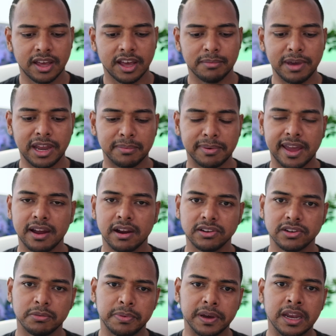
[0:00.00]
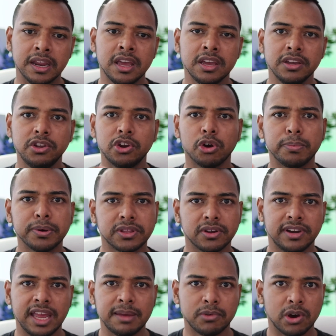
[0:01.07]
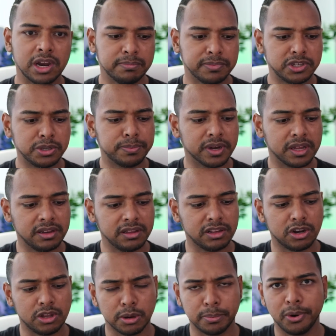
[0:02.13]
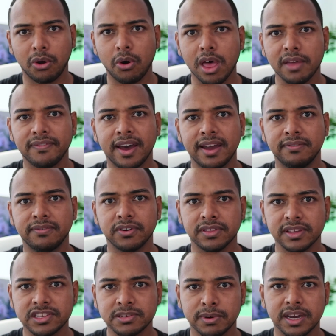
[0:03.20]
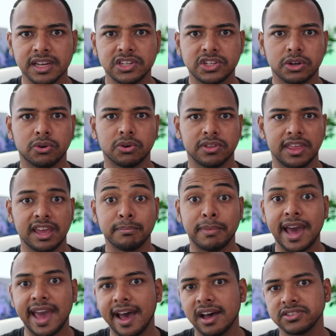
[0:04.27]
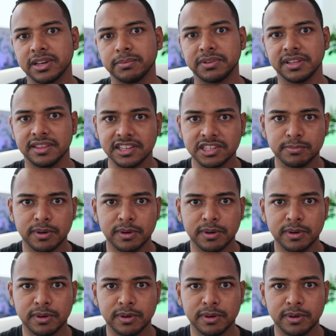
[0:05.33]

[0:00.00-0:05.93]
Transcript: made up character, but you don't put their name on it, but you put, they're pre-qualified for this much, or they can buy a house up to this